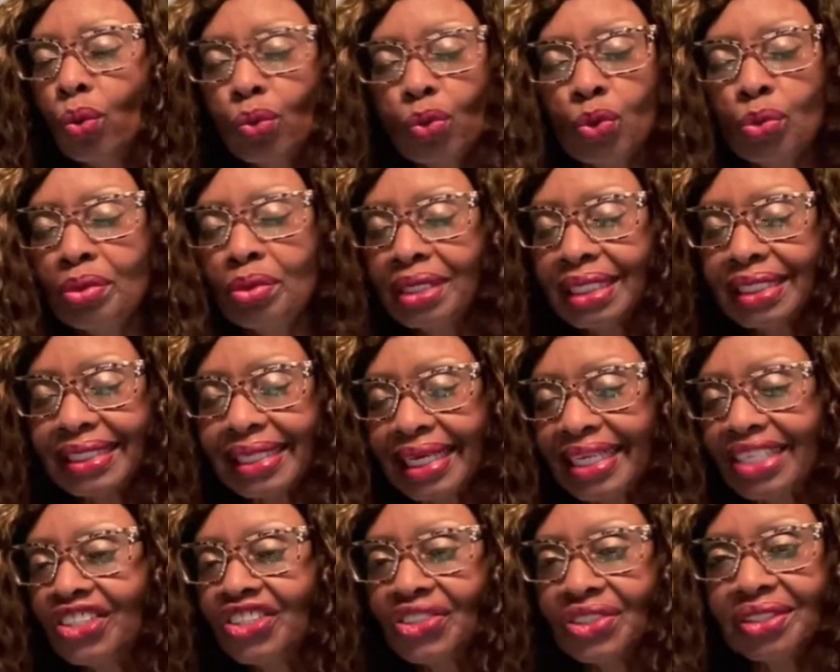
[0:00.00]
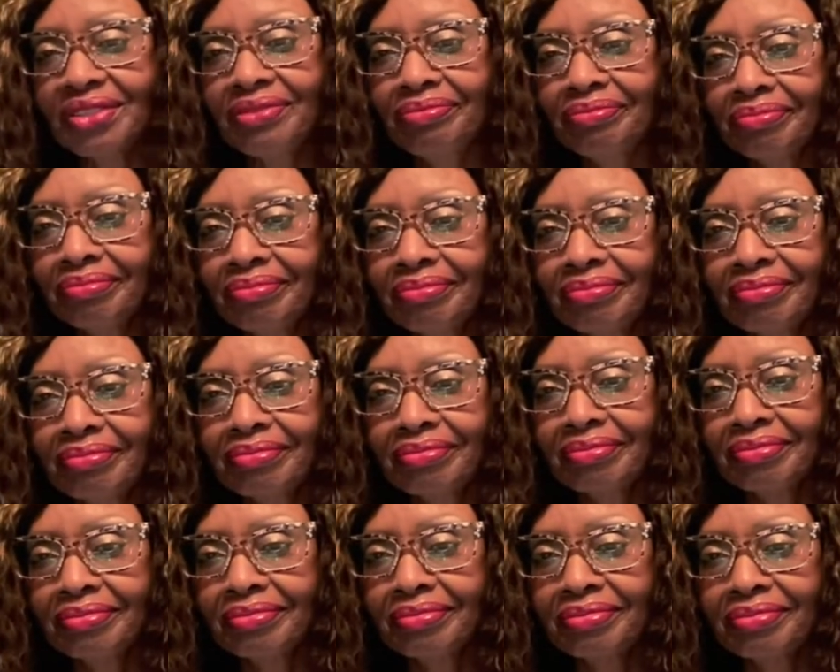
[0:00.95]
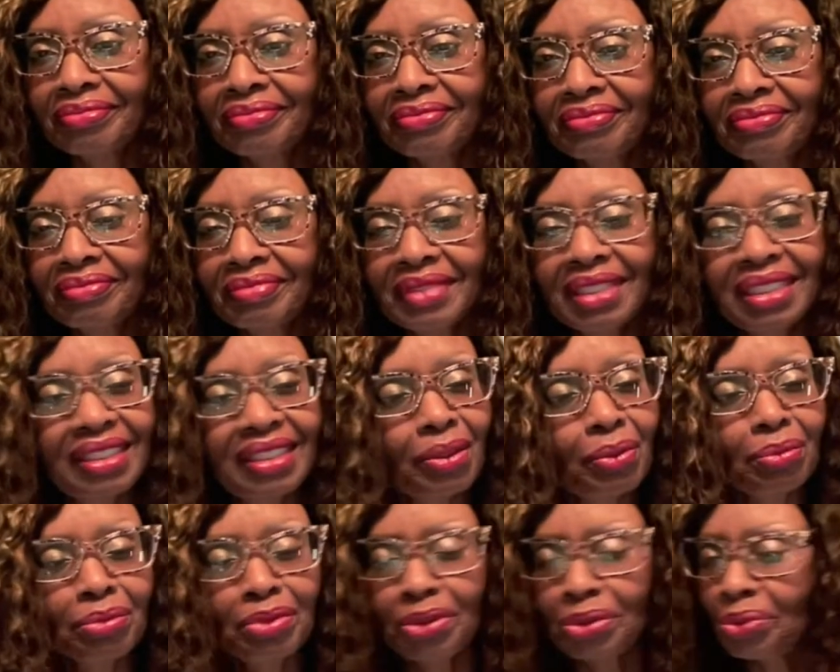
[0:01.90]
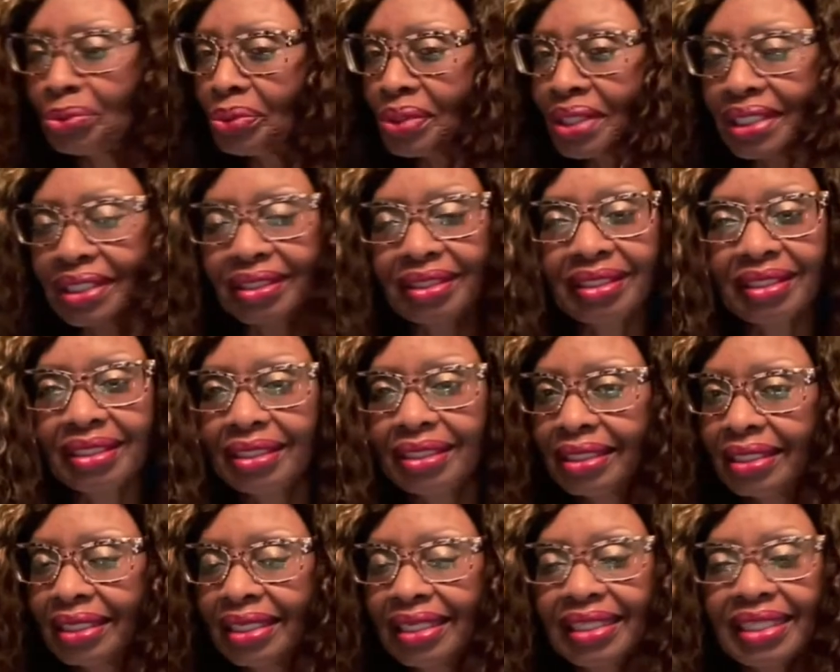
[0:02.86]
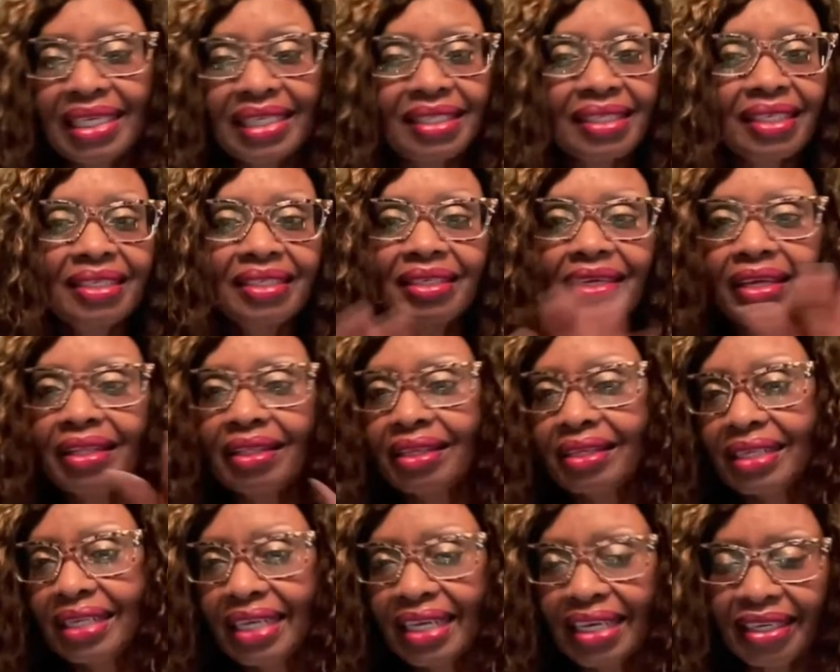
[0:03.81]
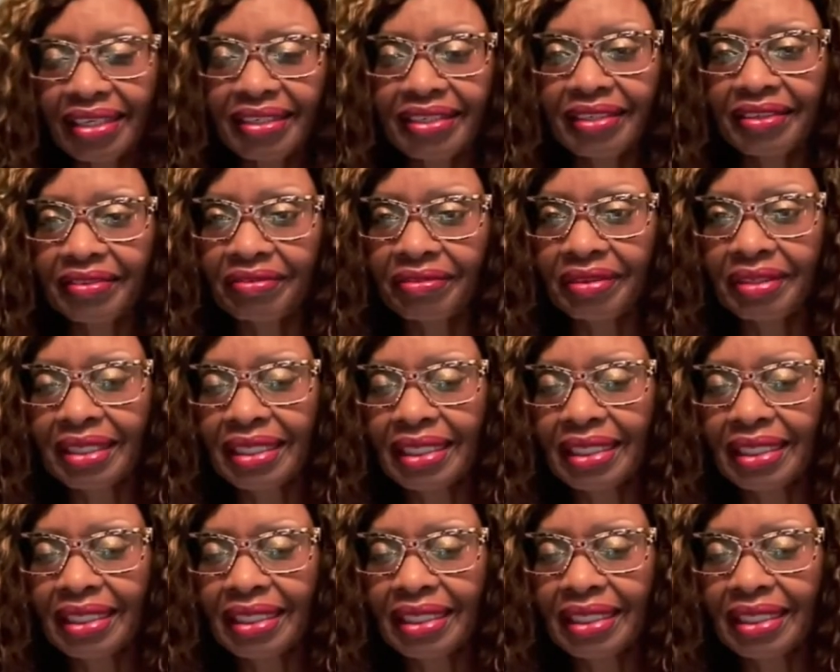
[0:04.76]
rumination. Don't do it. That's another negative.